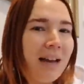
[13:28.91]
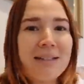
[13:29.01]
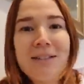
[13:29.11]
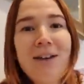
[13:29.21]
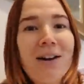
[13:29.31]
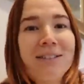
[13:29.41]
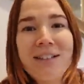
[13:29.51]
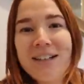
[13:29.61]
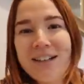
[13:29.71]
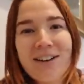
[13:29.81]
as a
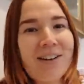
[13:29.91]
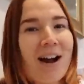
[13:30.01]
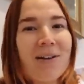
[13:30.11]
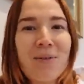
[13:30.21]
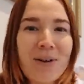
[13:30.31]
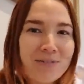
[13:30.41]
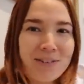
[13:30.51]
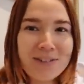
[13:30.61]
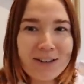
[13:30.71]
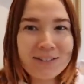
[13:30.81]
doctor, or I don't work for
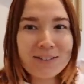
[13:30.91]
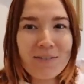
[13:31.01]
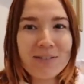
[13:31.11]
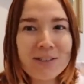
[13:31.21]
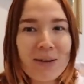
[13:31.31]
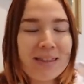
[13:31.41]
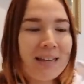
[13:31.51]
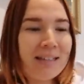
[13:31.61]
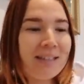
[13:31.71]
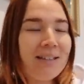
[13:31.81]
a doctor's office. So
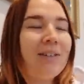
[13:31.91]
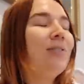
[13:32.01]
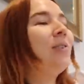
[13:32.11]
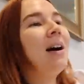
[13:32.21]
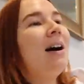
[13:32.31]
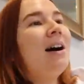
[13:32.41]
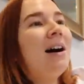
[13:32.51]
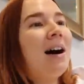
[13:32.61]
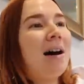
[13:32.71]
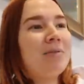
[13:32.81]

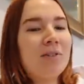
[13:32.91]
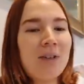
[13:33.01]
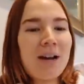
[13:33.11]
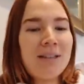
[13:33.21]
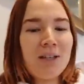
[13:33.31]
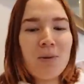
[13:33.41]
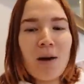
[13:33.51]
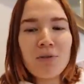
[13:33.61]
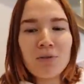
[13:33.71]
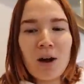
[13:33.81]
I'm so sorry. I think you
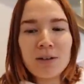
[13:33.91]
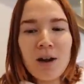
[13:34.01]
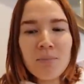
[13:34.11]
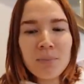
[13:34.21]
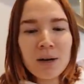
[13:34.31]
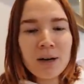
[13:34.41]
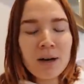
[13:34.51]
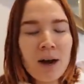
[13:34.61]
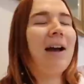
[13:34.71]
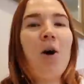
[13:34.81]
have the wrong
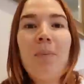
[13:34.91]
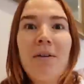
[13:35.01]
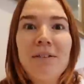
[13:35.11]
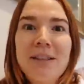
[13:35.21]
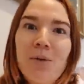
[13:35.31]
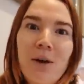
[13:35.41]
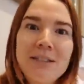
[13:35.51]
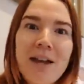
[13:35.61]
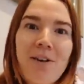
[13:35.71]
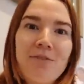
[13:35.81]
number. I hope everything
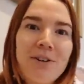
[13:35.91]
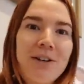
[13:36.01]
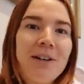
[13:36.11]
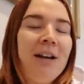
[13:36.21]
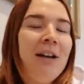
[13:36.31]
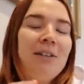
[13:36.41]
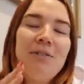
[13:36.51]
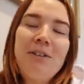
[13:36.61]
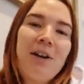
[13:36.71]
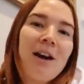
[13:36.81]
works out for
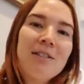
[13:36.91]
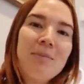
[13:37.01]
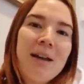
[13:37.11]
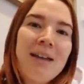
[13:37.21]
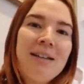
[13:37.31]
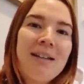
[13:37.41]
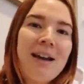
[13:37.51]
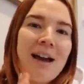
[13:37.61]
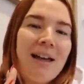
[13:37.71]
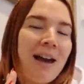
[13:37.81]
you and your husband.
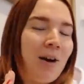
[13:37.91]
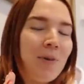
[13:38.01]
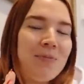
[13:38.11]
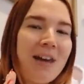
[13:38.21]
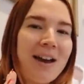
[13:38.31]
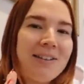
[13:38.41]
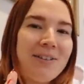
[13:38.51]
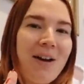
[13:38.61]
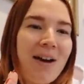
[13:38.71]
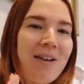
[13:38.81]
I hope that
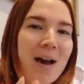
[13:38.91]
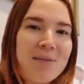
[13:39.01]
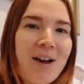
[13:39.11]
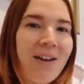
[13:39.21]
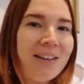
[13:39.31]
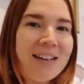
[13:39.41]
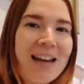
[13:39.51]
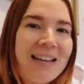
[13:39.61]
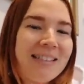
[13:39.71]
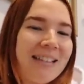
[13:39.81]
you have happy
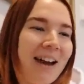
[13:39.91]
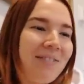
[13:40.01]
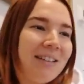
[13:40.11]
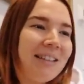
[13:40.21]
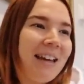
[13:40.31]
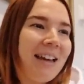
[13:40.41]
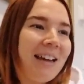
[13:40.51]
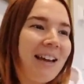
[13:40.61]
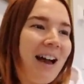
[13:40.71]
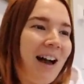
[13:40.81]
holidays and
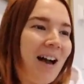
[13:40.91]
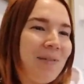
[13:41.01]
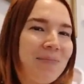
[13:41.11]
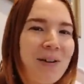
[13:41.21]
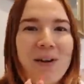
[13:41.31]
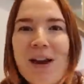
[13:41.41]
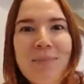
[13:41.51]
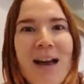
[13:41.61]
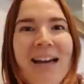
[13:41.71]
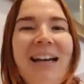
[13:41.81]
everything. Okay,
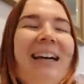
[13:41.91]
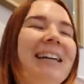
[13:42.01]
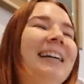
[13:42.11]
bye.